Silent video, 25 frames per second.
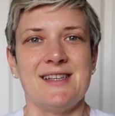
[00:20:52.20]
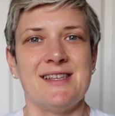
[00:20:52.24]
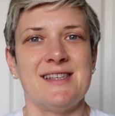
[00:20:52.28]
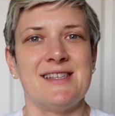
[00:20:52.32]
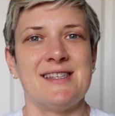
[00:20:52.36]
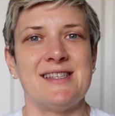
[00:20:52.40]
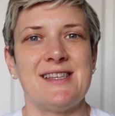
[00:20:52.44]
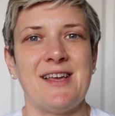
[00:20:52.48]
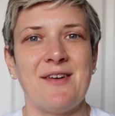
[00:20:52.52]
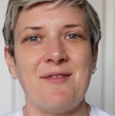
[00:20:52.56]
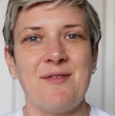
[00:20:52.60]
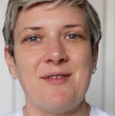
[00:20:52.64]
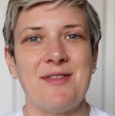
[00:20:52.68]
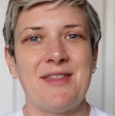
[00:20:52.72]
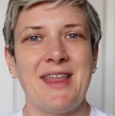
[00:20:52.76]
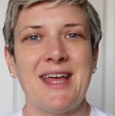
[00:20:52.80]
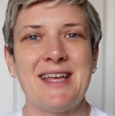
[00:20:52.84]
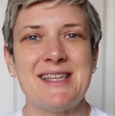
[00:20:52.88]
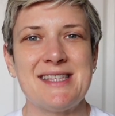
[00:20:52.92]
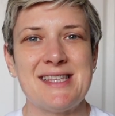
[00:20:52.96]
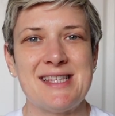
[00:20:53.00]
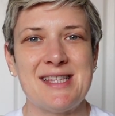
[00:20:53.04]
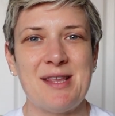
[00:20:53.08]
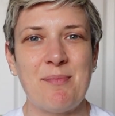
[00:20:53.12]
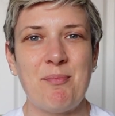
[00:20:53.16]
So
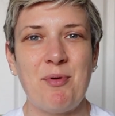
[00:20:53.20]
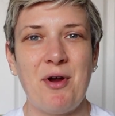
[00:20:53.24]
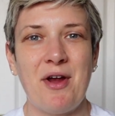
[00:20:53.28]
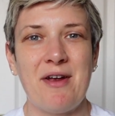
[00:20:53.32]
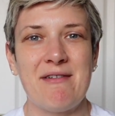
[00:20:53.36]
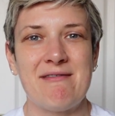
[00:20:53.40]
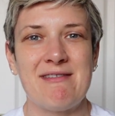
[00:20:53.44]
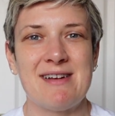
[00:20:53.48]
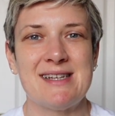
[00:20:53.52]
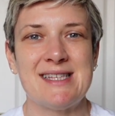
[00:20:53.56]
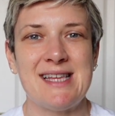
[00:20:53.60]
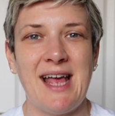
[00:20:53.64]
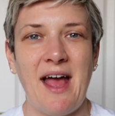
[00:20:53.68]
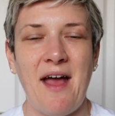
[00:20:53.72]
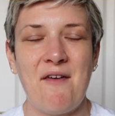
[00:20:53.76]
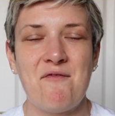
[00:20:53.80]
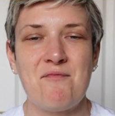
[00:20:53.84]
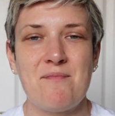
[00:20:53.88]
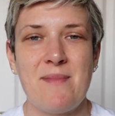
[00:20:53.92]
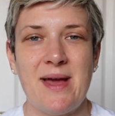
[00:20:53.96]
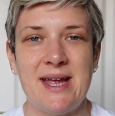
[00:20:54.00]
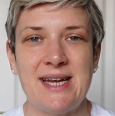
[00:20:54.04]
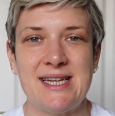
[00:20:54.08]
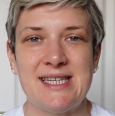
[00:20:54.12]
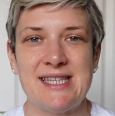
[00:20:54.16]
that's the progress I've
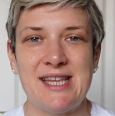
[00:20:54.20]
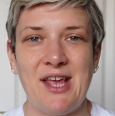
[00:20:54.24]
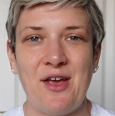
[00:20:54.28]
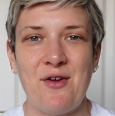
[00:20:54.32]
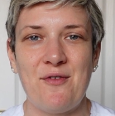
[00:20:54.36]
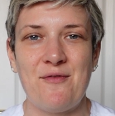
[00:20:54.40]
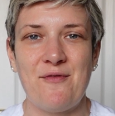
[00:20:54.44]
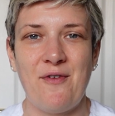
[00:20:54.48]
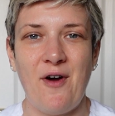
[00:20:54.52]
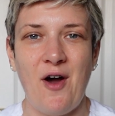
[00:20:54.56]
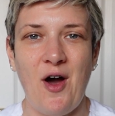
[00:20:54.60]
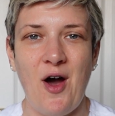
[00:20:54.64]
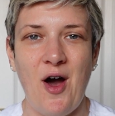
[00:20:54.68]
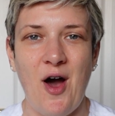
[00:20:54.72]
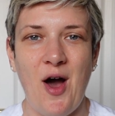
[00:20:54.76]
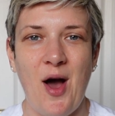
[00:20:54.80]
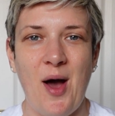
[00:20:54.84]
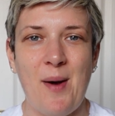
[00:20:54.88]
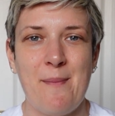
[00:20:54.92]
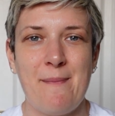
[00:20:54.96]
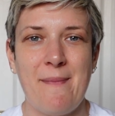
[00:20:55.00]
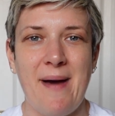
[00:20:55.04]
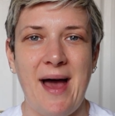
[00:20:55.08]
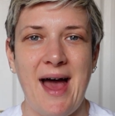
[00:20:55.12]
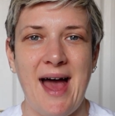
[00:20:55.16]
made so far
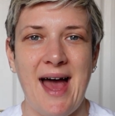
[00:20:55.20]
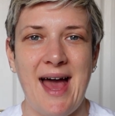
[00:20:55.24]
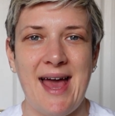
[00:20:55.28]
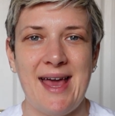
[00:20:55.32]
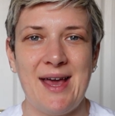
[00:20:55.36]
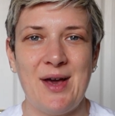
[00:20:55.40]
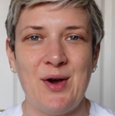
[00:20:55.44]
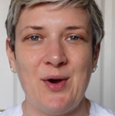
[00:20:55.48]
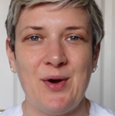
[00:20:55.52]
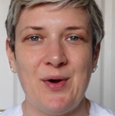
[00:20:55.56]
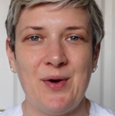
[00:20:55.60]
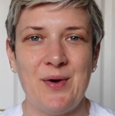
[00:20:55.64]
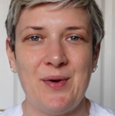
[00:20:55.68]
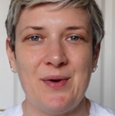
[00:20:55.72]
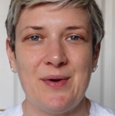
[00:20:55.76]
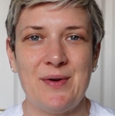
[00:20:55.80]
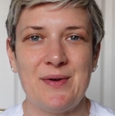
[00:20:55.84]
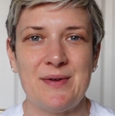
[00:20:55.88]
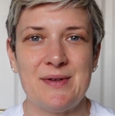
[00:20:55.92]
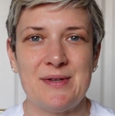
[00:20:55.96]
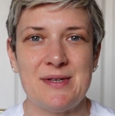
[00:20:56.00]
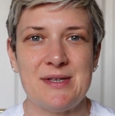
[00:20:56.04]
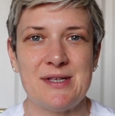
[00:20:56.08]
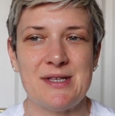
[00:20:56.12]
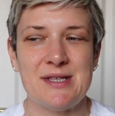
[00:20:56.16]
on my
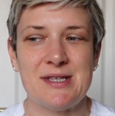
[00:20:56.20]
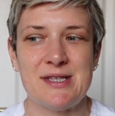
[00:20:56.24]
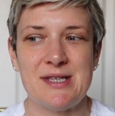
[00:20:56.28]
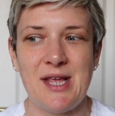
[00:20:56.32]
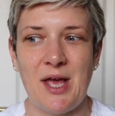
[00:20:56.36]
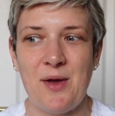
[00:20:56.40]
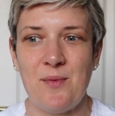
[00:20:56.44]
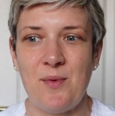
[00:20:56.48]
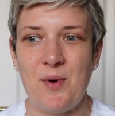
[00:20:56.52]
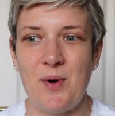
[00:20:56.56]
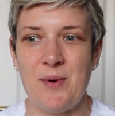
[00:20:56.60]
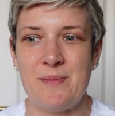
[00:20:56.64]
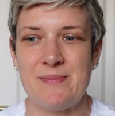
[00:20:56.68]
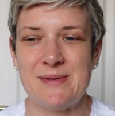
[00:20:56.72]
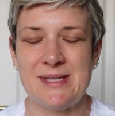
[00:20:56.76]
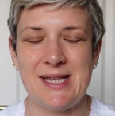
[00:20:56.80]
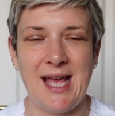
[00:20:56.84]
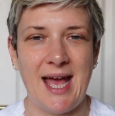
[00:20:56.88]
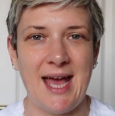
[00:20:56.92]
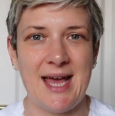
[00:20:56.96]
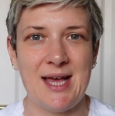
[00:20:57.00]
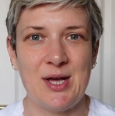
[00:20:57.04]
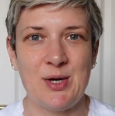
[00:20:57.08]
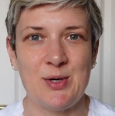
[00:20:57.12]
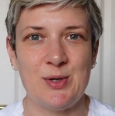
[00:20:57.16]

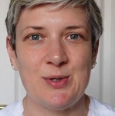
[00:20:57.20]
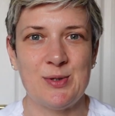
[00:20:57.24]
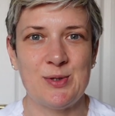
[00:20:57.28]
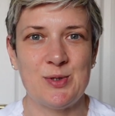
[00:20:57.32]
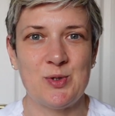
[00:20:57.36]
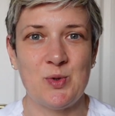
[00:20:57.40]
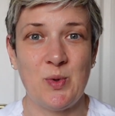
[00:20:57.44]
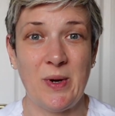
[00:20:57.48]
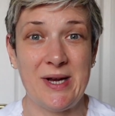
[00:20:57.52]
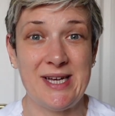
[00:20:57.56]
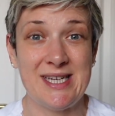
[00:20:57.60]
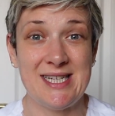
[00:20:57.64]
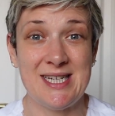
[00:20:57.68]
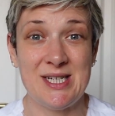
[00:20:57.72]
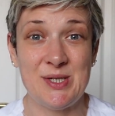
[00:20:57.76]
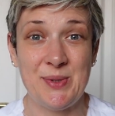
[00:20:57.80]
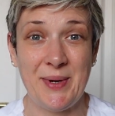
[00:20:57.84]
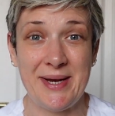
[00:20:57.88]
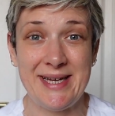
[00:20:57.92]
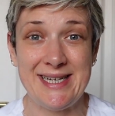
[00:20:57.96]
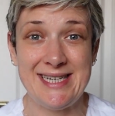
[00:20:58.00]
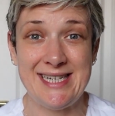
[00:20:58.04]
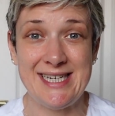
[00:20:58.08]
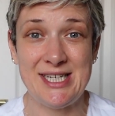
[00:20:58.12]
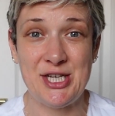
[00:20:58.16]

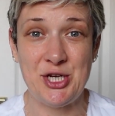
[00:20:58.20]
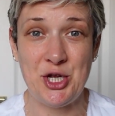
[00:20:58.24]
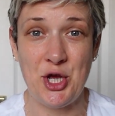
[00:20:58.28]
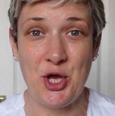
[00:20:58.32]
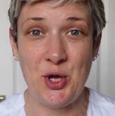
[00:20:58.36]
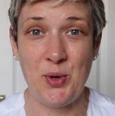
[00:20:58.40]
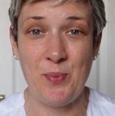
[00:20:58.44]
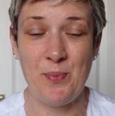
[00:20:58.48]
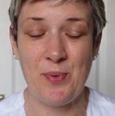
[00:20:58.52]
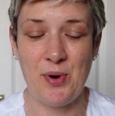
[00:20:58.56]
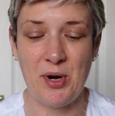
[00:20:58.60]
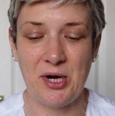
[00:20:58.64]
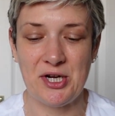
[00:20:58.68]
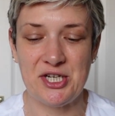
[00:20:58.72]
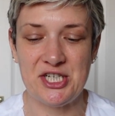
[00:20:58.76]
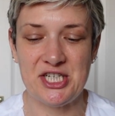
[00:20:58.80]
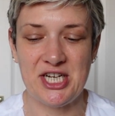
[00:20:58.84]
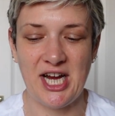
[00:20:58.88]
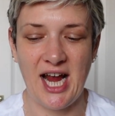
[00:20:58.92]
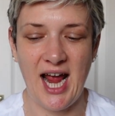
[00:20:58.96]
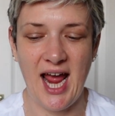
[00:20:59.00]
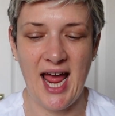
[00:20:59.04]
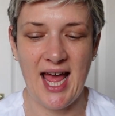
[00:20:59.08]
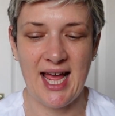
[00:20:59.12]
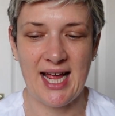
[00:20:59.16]
SewUpcycle22
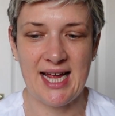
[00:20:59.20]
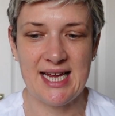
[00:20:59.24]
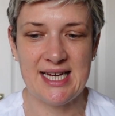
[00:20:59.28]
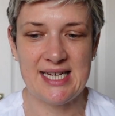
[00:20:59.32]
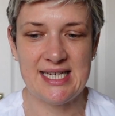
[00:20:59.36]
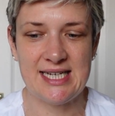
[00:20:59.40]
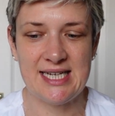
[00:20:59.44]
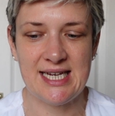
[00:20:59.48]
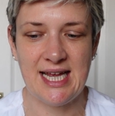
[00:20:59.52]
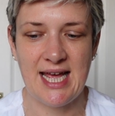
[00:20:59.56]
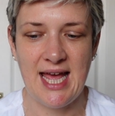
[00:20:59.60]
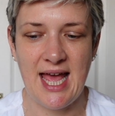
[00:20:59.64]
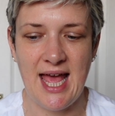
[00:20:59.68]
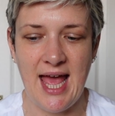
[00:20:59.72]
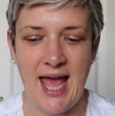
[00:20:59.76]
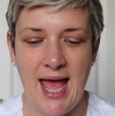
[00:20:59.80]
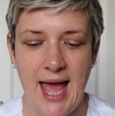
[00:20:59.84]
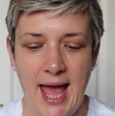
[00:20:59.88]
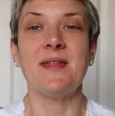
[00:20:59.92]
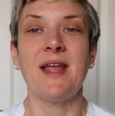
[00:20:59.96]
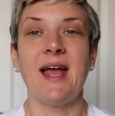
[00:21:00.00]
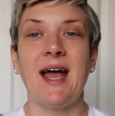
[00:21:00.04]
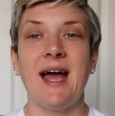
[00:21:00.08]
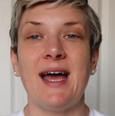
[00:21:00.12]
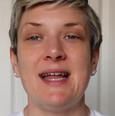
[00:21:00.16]
project,
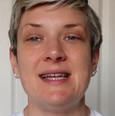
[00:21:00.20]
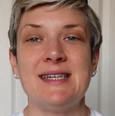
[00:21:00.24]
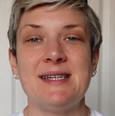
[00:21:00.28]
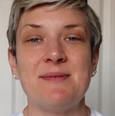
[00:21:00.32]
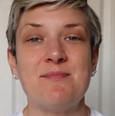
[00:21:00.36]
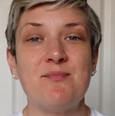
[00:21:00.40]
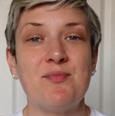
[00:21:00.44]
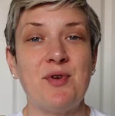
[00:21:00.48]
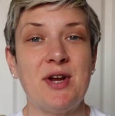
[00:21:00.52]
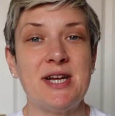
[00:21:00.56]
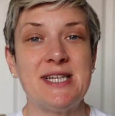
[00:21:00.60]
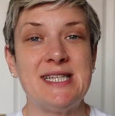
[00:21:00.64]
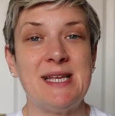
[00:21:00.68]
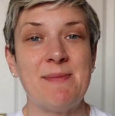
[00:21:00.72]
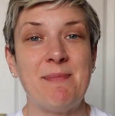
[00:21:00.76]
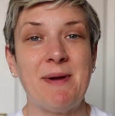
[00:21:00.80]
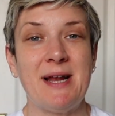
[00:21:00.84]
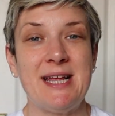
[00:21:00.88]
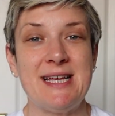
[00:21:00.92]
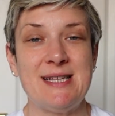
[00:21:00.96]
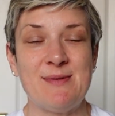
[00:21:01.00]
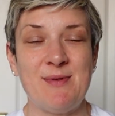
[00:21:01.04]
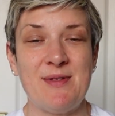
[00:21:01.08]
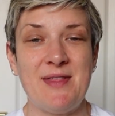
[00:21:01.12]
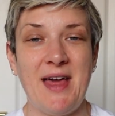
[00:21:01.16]
and I'm pretty
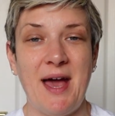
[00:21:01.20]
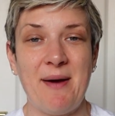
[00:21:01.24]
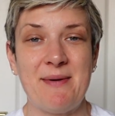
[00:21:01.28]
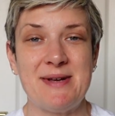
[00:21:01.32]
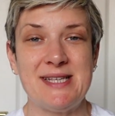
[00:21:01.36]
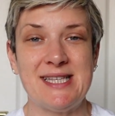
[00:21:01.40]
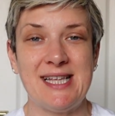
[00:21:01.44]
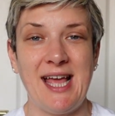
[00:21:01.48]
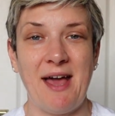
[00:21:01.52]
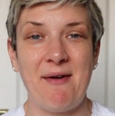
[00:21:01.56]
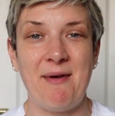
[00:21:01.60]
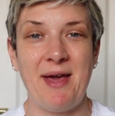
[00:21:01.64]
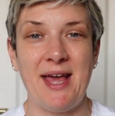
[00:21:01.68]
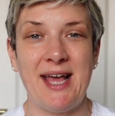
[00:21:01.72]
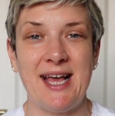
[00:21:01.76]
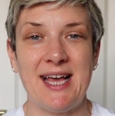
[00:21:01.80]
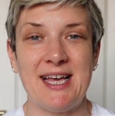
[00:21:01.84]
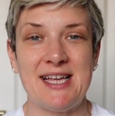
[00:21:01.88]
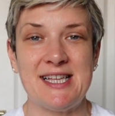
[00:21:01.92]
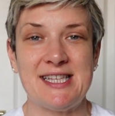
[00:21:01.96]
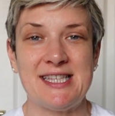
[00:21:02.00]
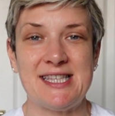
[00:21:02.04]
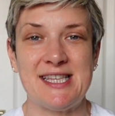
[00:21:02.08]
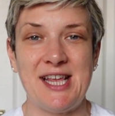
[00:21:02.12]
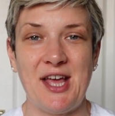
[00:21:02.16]
pleased with how it's going
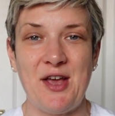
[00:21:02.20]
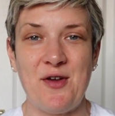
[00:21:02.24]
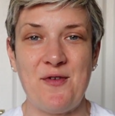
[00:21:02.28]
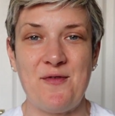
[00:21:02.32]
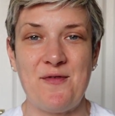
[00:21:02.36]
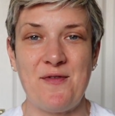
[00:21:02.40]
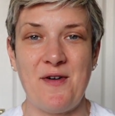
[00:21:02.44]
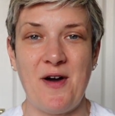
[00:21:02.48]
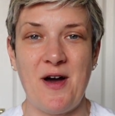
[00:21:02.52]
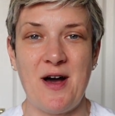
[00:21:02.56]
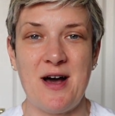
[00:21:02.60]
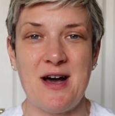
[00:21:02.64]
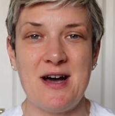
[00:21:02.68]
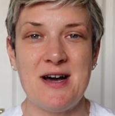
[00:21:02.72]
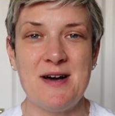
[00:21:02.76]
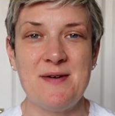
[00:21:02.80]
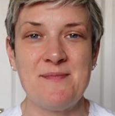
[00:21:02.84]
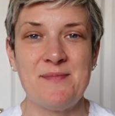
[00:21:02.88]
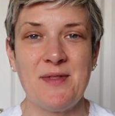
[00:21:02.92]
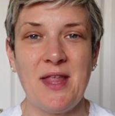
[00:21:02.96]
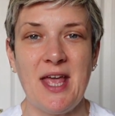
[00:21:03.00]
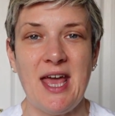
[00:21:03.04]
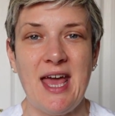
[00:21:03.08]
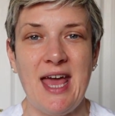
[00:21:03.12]
so far.